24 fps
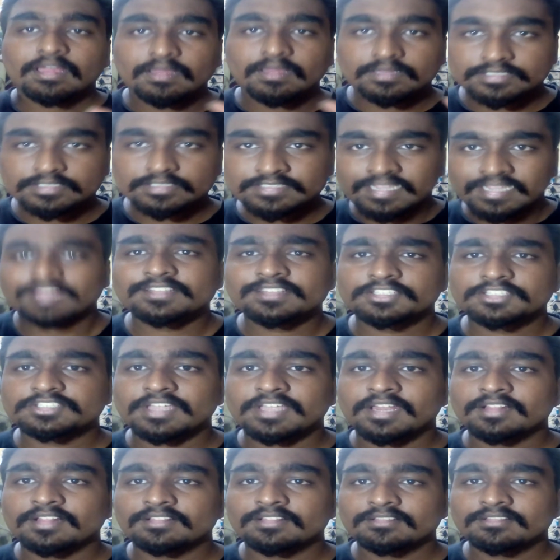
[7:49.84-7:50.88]
Stay in this
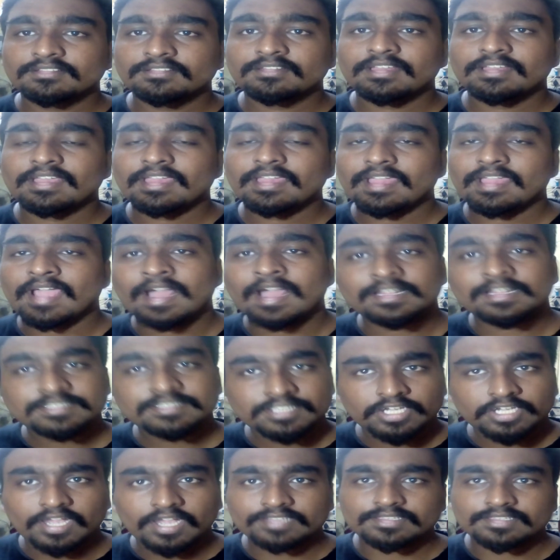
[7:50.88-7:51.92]
channel. I'll see
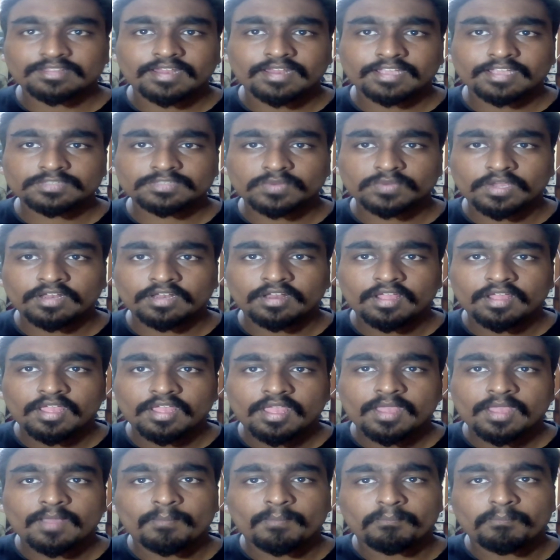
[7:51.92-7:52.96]
you guys on the next one.
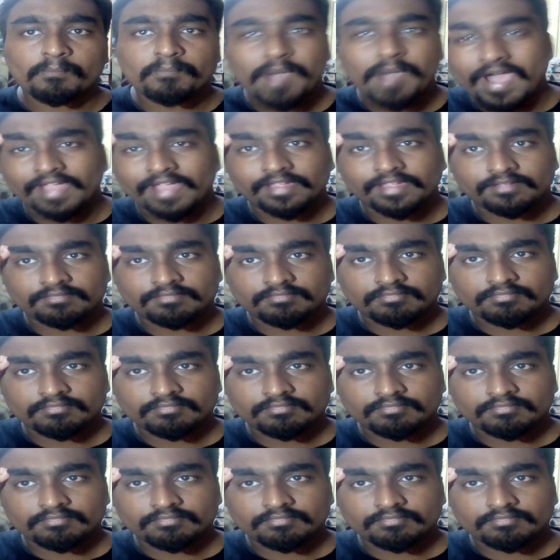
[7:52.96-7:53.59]
Bye.